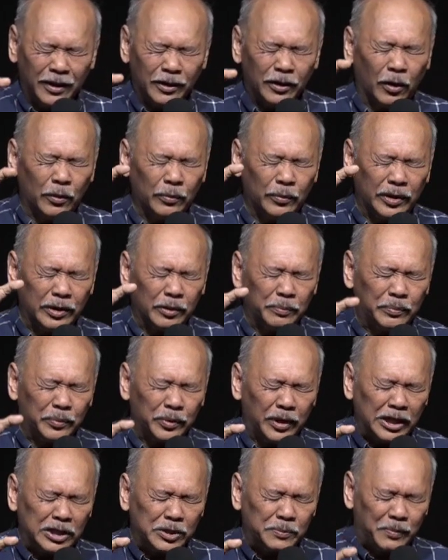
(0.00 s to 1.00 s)
Lord, we want to
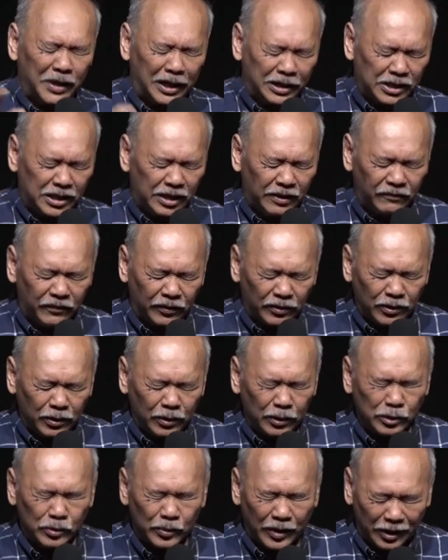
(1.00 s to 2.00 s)
pray especially for
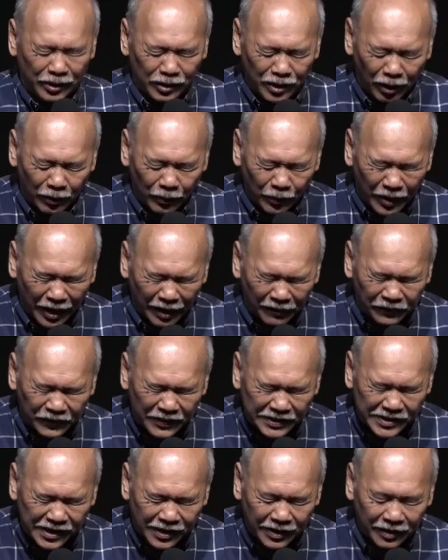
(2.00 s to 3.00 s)
those who are not well
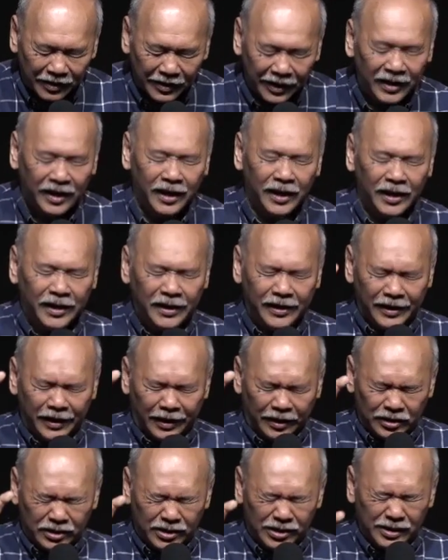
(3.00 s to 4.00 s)
physically,
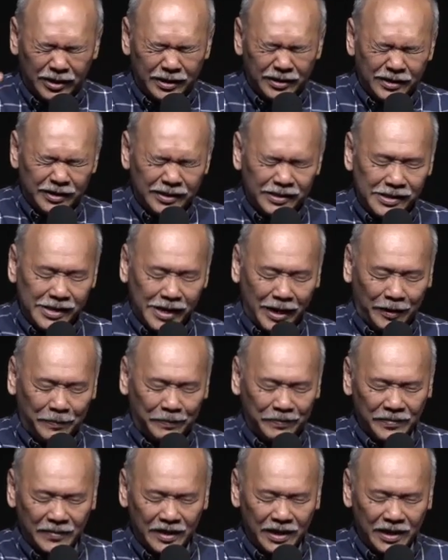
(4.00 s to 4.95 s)
in Jesus' name.